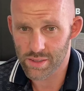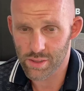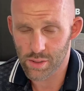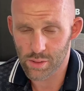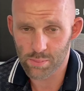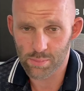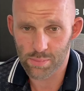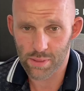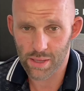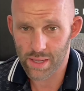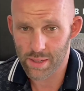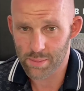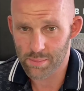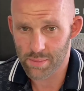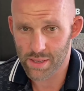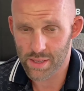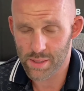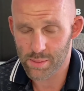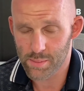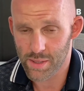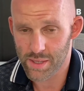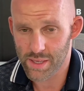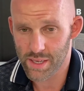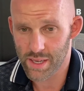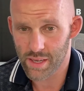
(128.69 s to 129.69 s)
Don't blame
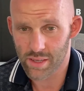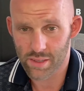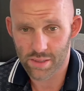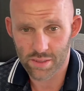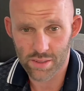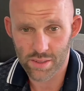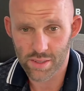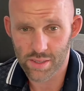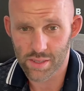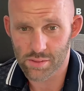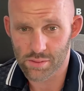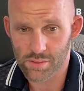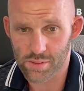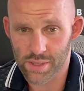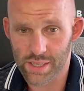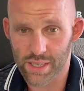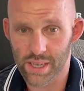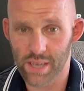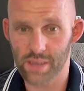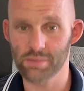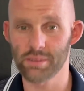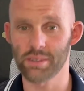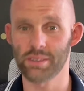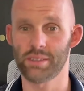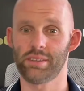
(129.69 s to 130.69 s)
anybody else. You can read
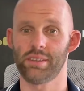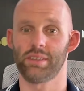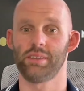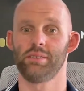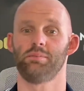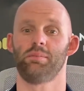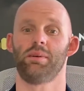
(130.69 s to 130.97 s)
everything.